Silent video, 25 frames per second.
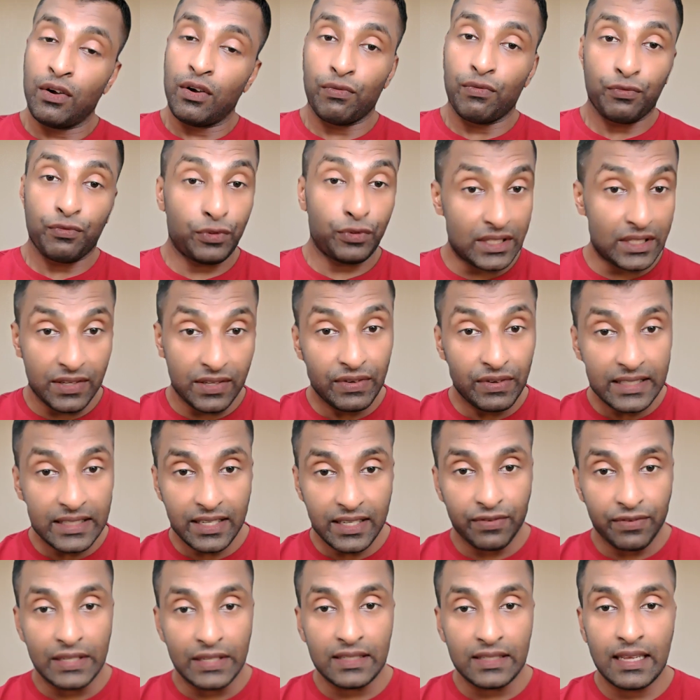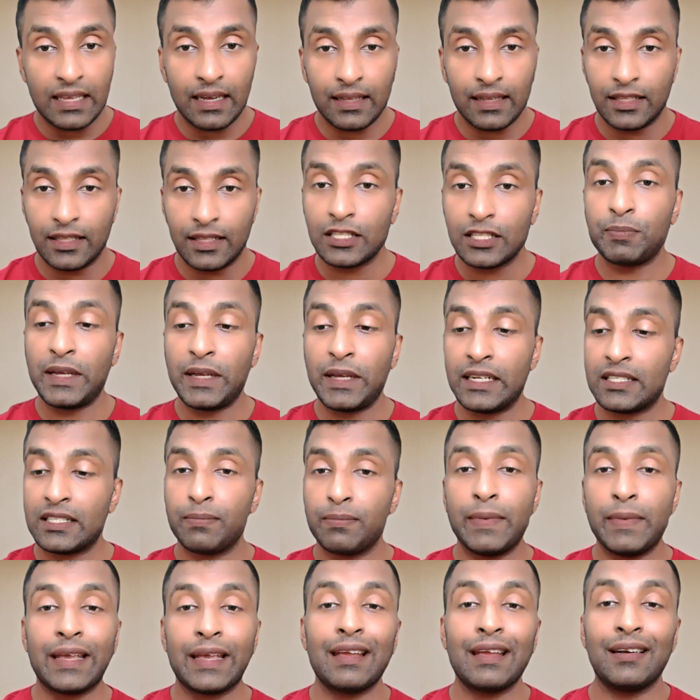For civil servants, this means
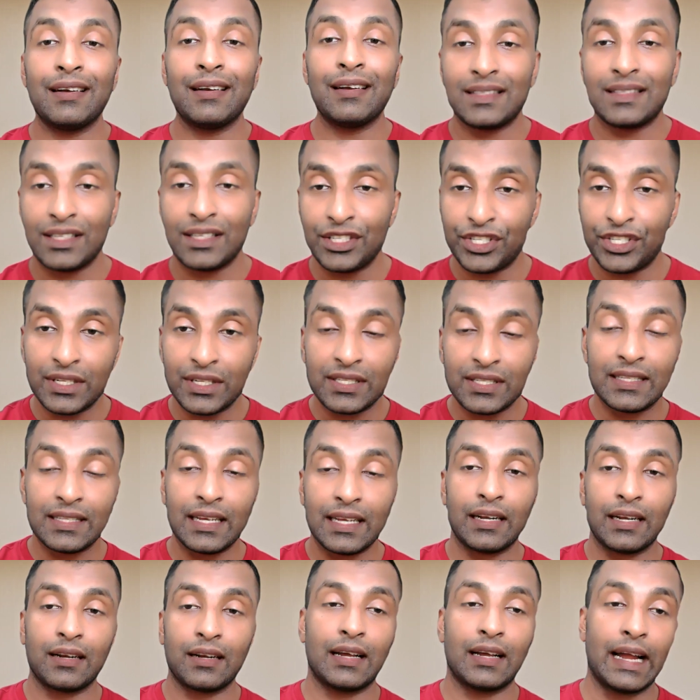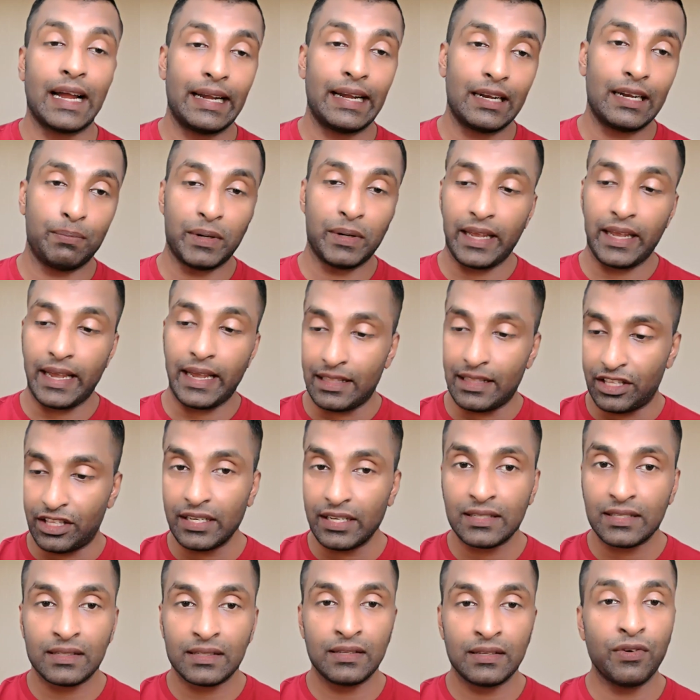making decisions that are guided by
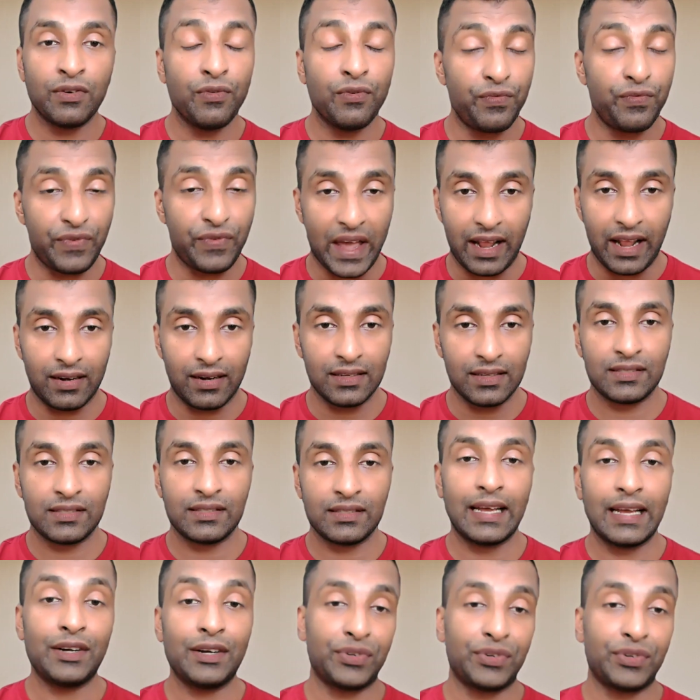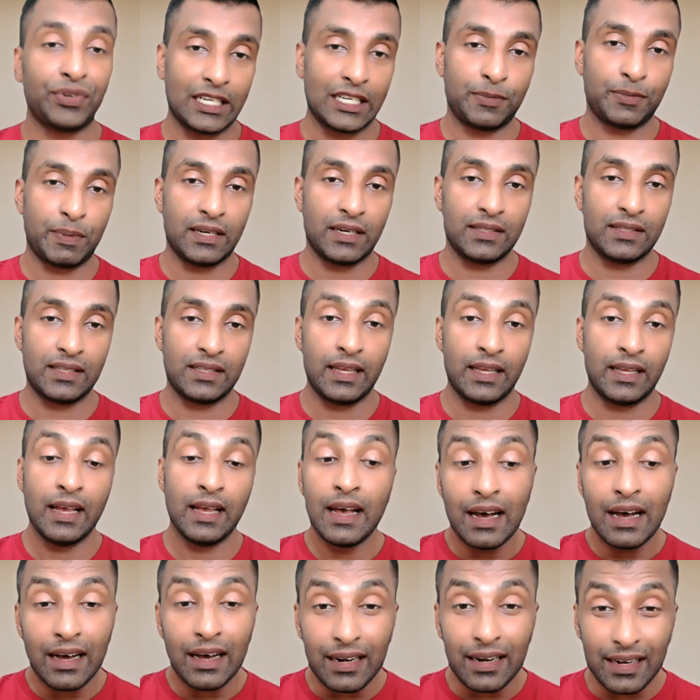ethics, fairness, and transparency,
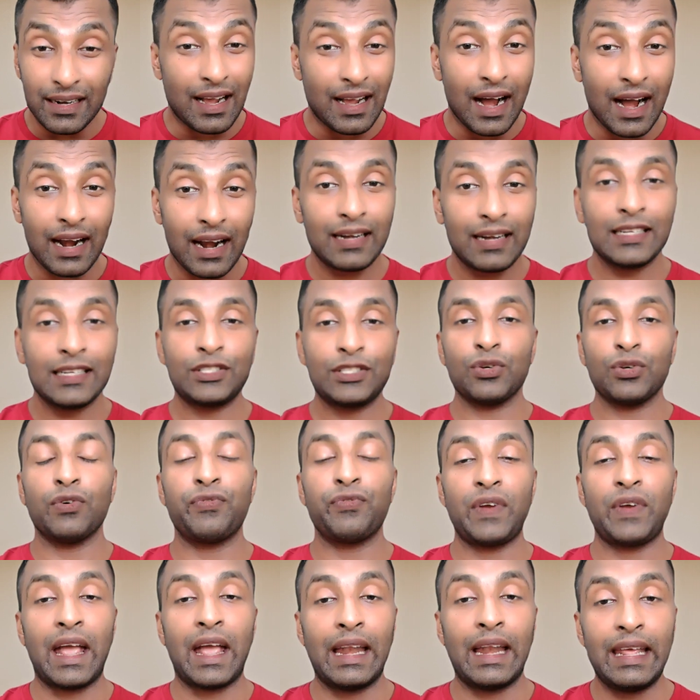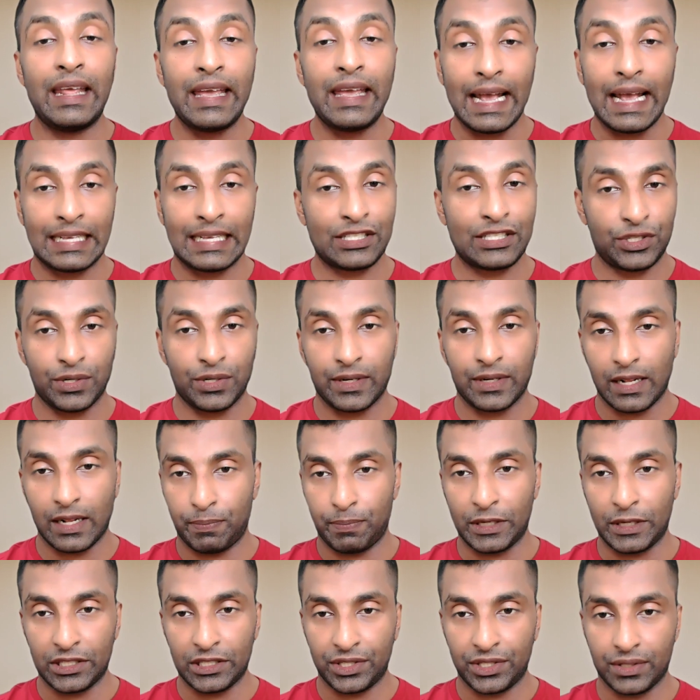regardless of any external
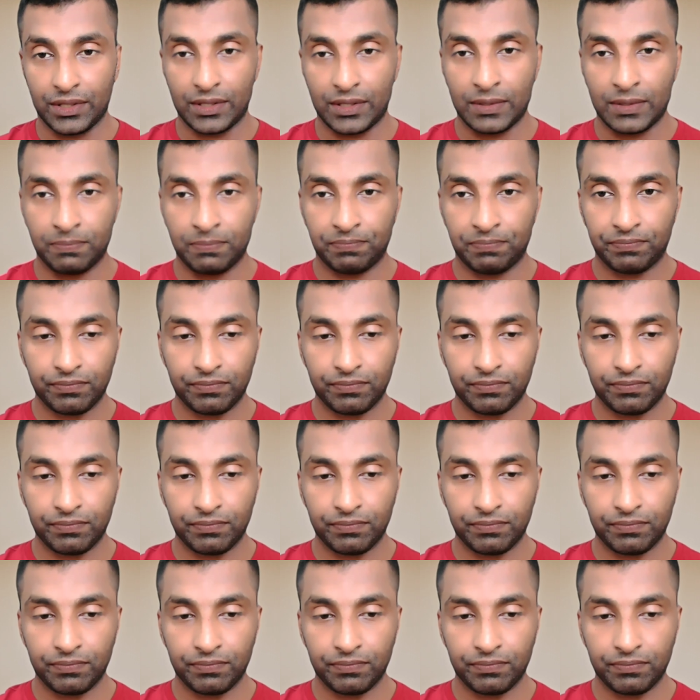pressures.